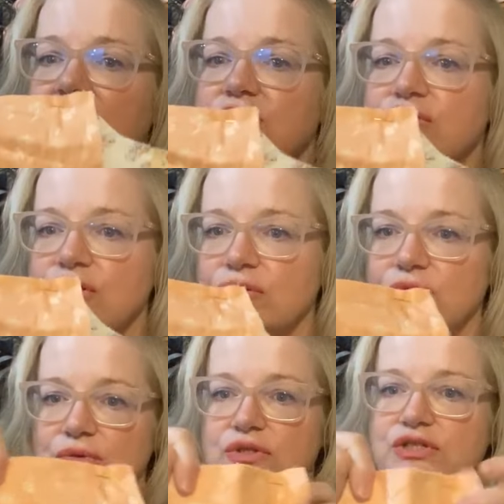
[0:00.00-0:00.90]

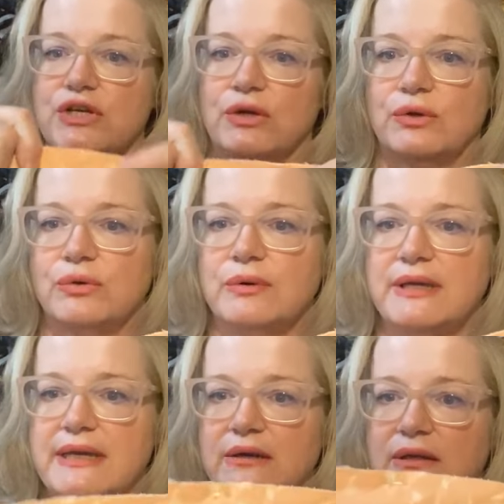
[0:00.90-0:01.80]
to sew
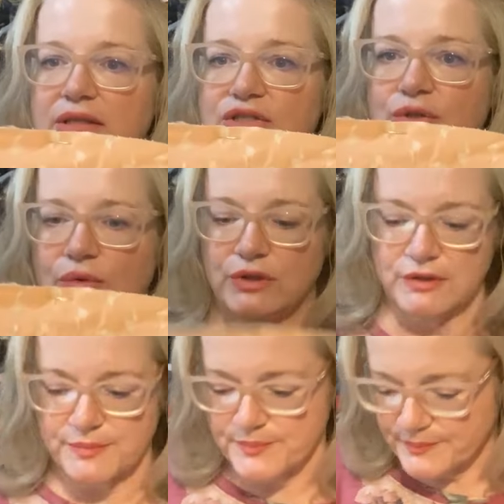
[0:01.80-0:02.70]
here at the
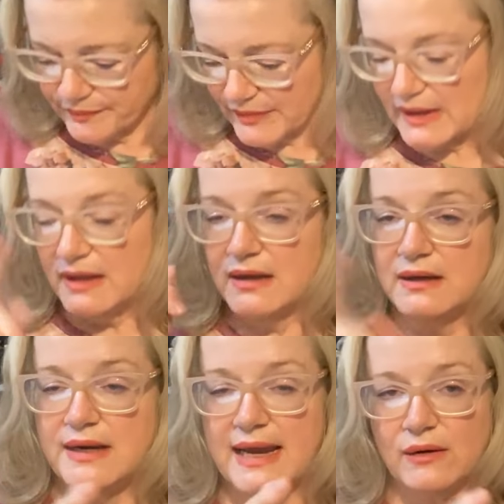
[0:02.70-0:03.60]
shoulder.
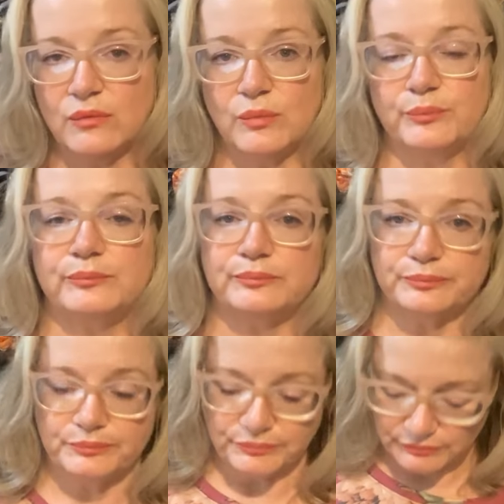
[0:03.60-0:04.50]
Now,
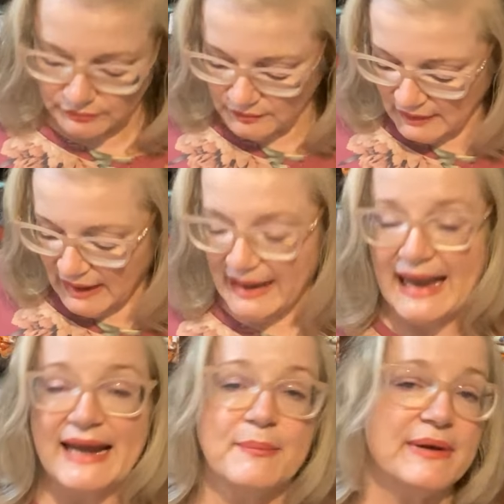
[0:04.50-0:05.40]
I
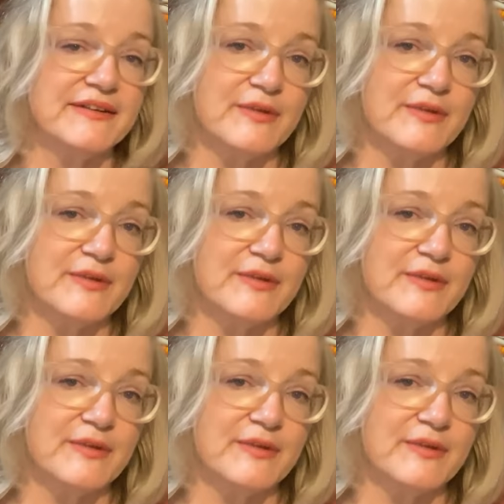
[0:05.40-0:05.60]
had a bit of